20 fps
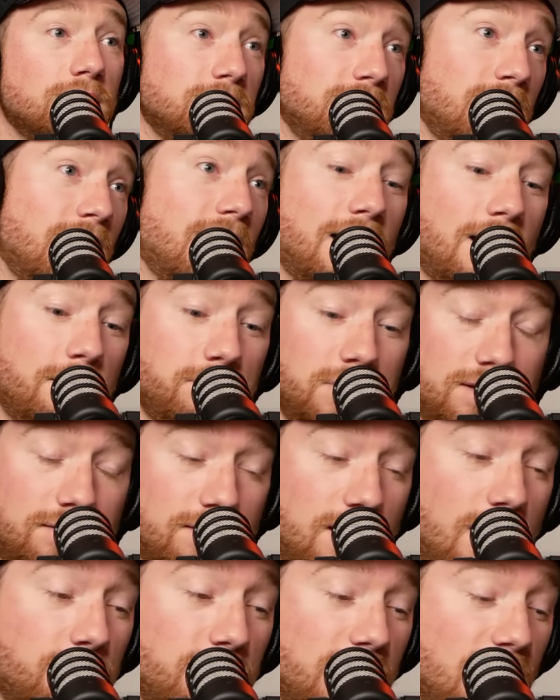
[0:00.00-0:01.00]
yeah, I mean,
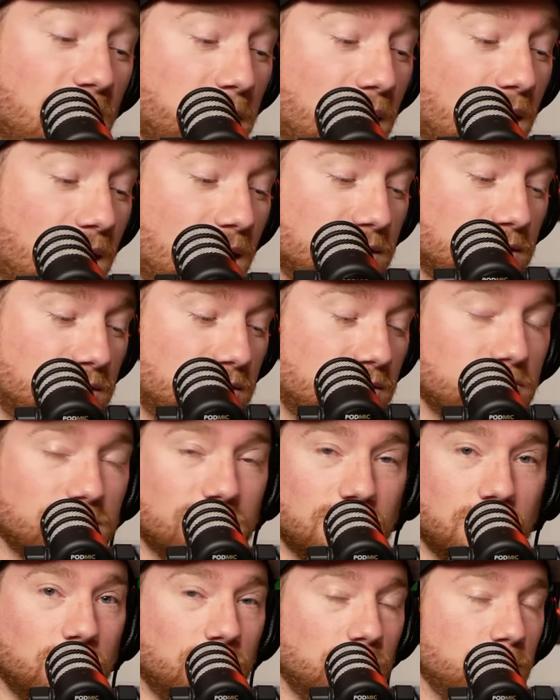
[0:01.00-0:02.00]
I'm gonna have my eyes
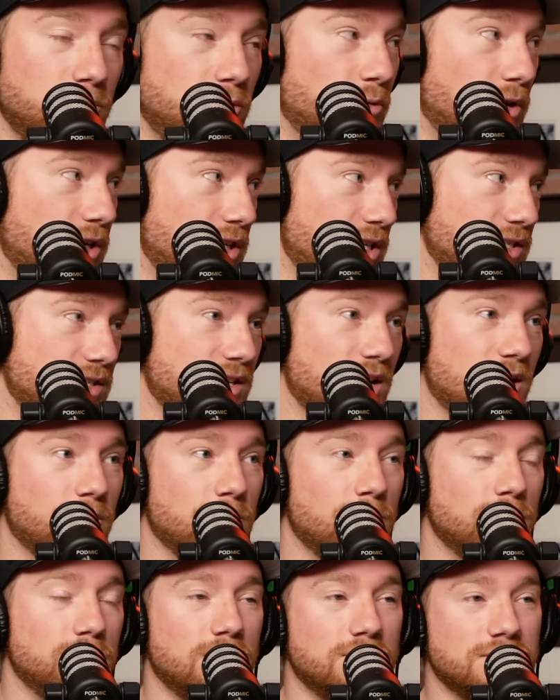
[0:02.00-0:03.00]
glued to what he's got
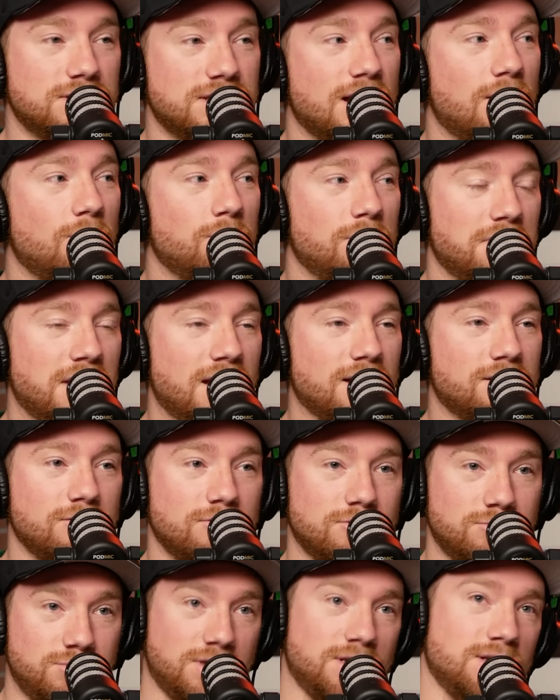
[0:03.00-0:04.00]
going on and see how well that
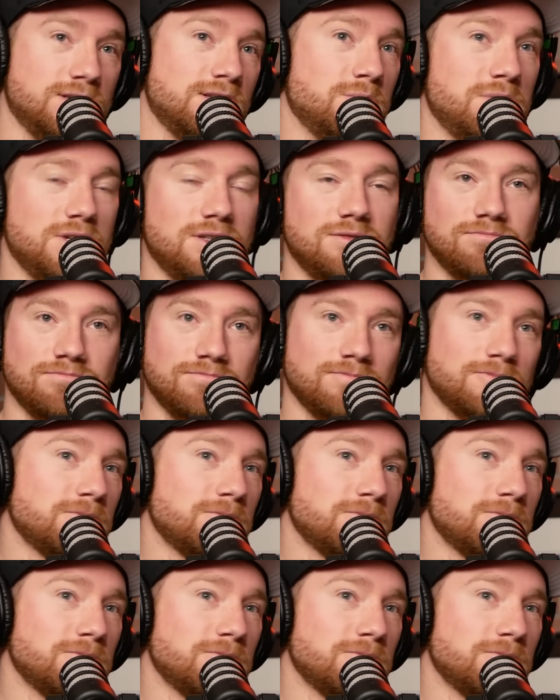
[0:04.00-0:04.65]
goes, because, I mean,